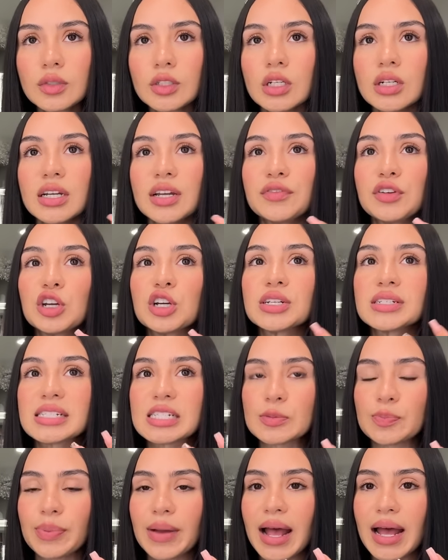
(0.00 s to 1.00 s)
if you're
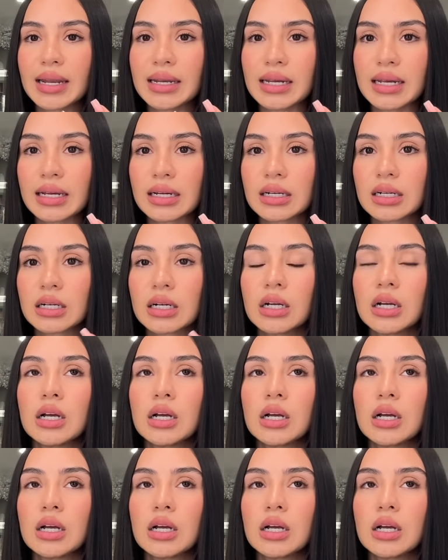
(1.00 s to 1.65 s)
Hispanic,